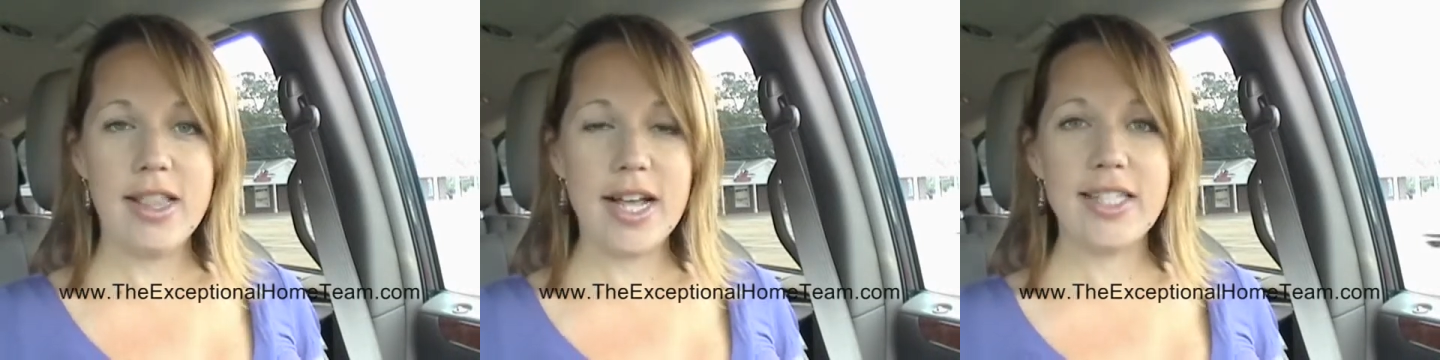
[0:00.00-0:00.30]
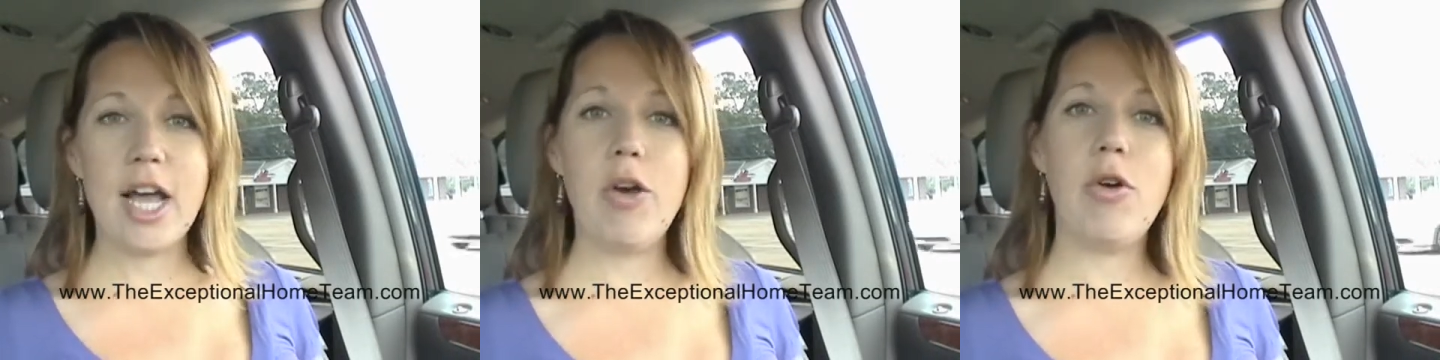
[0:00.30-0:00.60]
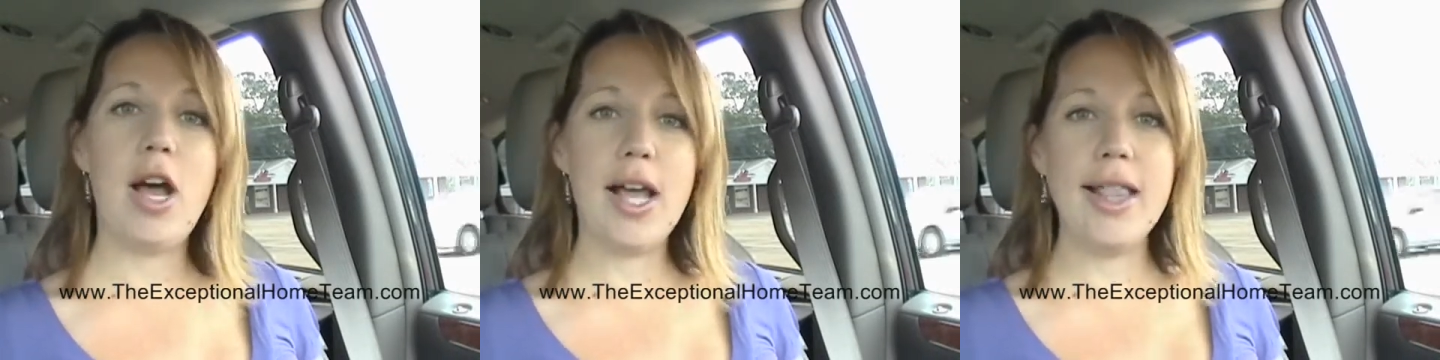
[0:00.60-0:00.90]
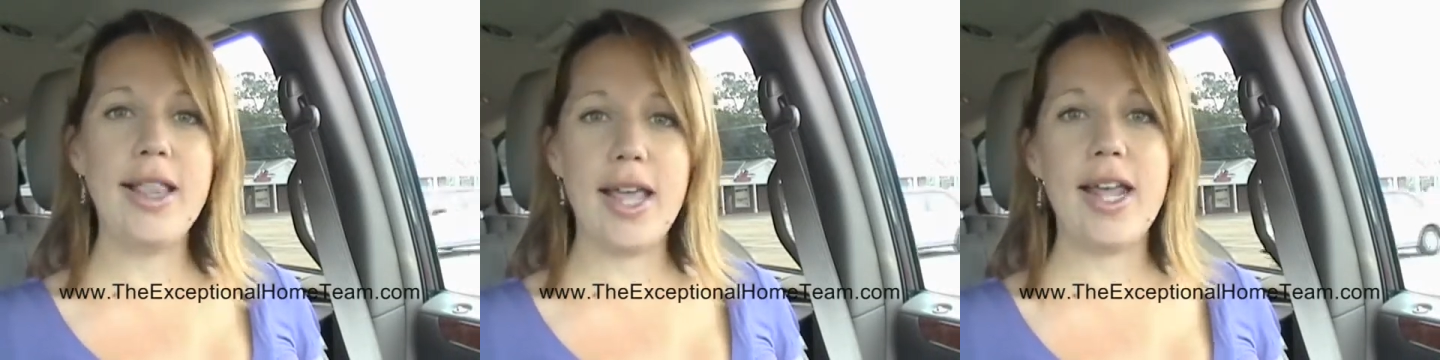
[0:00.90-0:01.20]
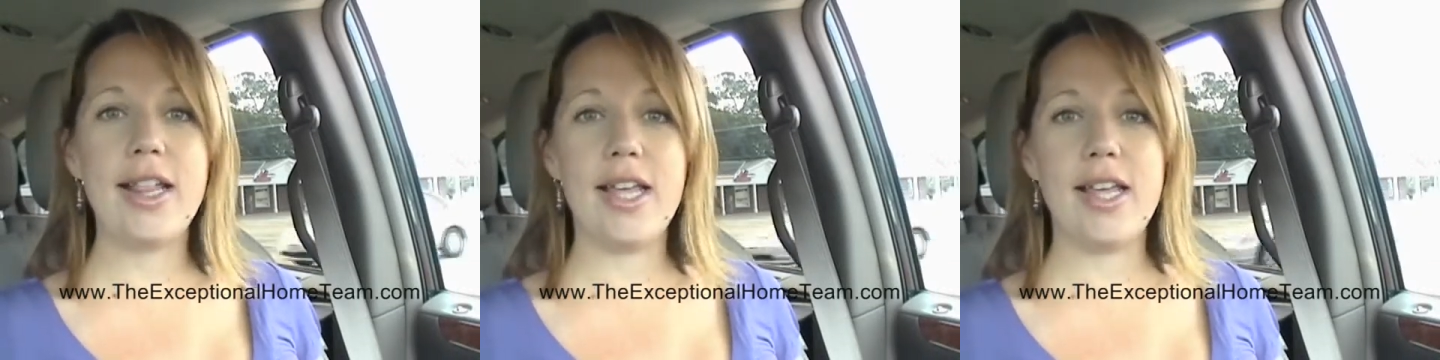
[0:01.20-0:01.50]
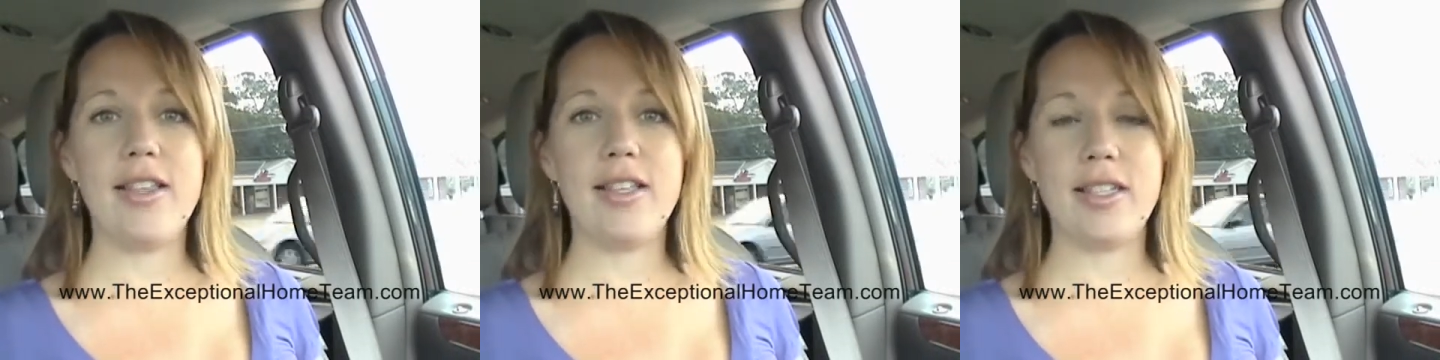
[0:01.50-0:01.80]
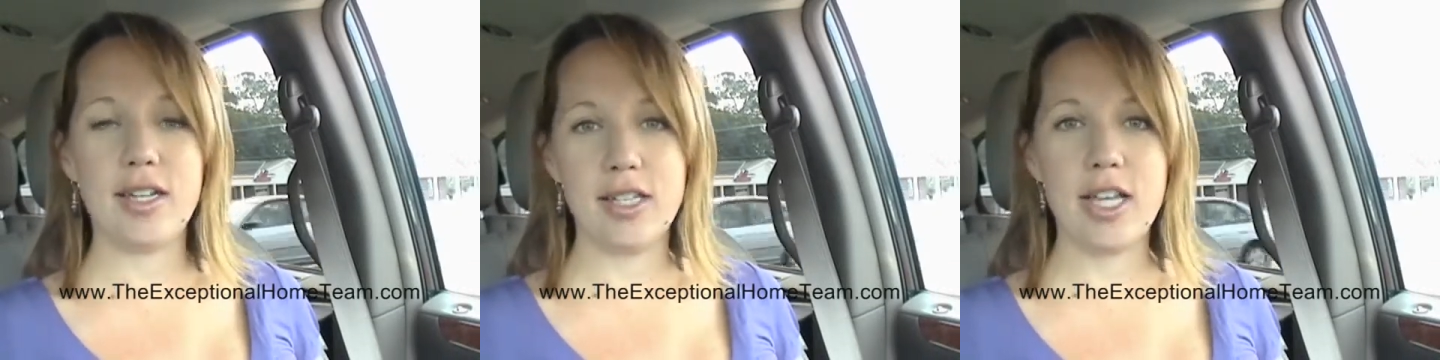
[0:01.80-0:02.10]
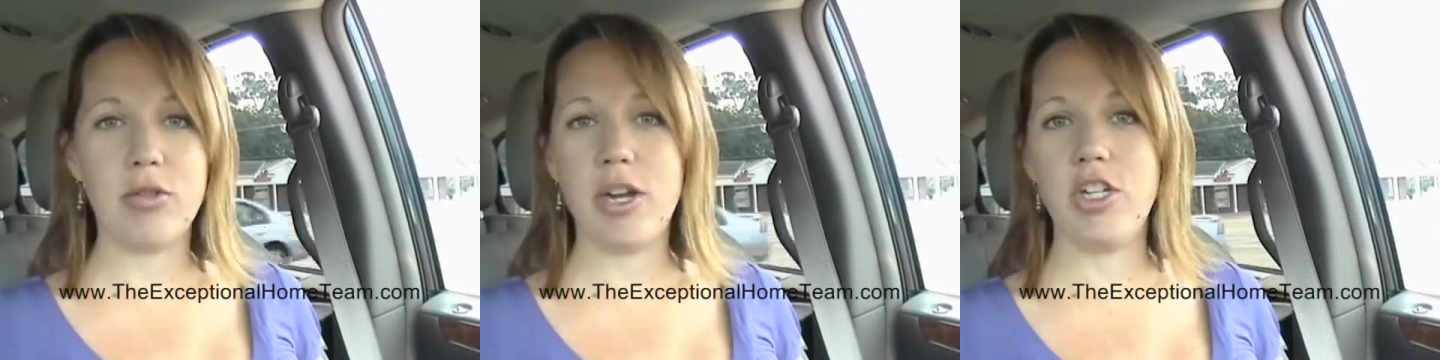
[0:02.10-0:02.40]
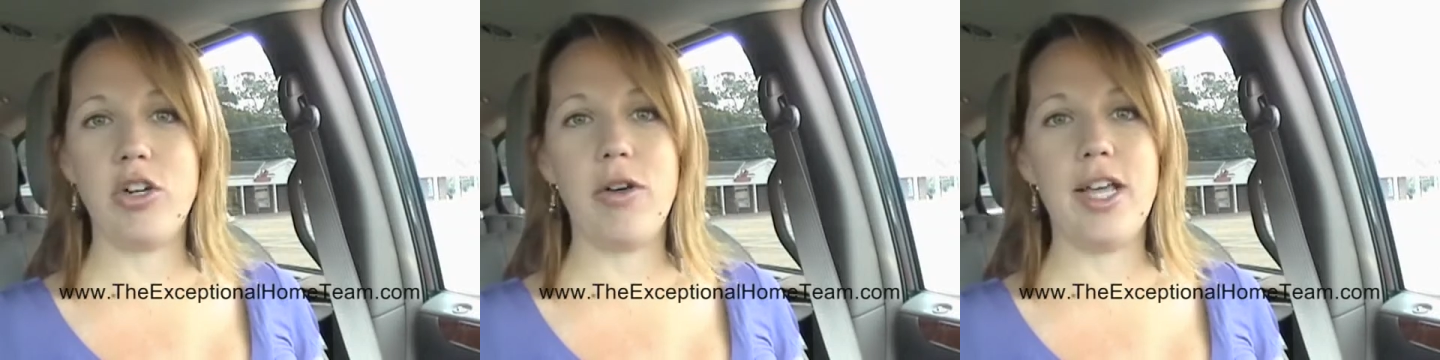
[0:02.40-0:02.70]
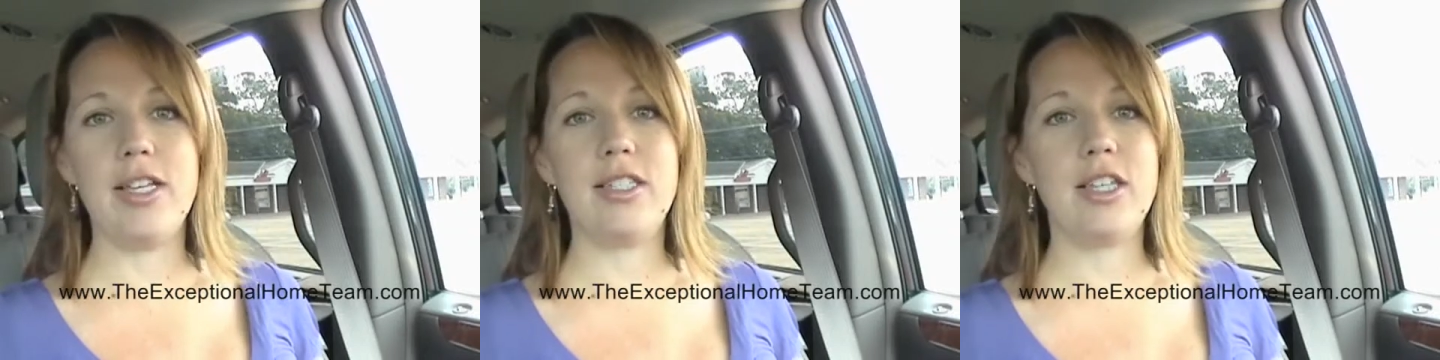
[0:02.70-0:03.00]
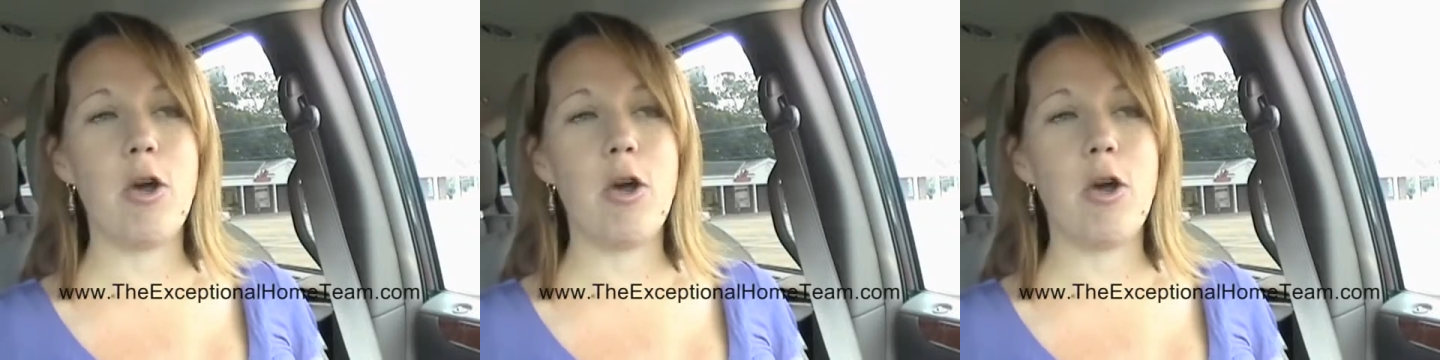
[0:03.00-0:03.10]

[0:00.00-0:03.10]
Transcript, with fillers: That's how unlikely the success ratio is.